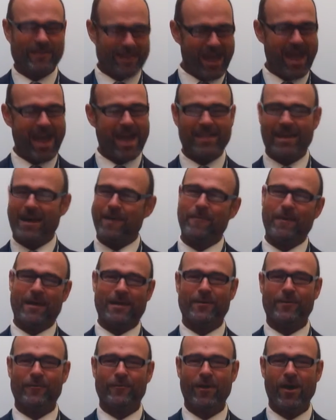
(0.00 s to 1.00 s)
Yeah, that
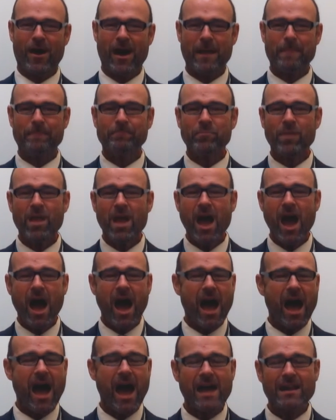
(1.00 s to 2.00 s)
went all right.
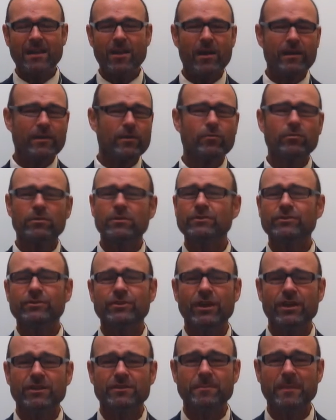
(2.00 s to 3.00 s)
And like all good
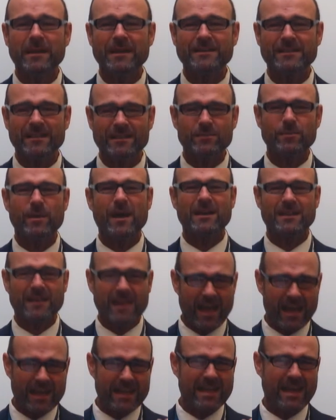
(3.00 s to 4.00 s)
church meetings, we had
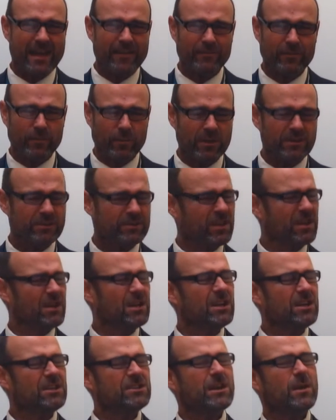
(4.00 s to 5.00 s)
cake afterwards.
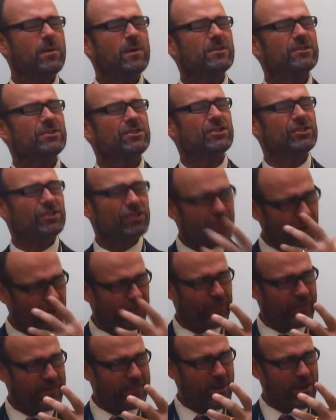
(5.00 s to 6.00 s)
So I was
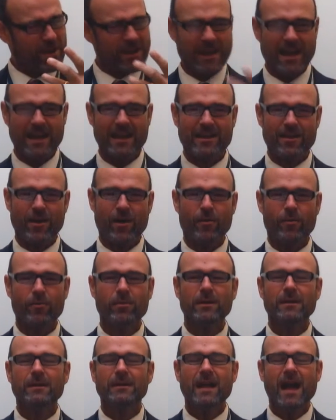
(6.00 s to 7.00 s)
stuffing my cake
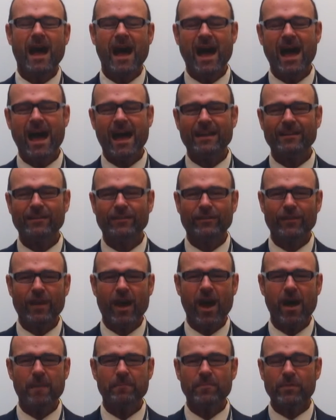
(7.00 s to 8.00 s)
hole, and
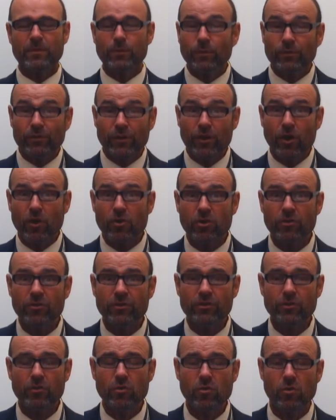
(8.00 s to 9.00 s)
there was a knock on
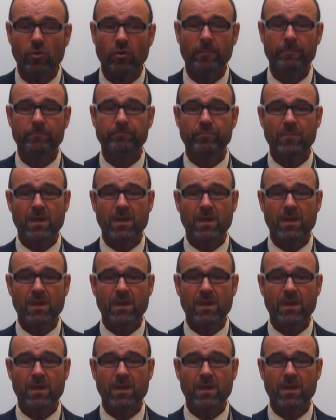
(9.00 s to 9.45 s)
the door.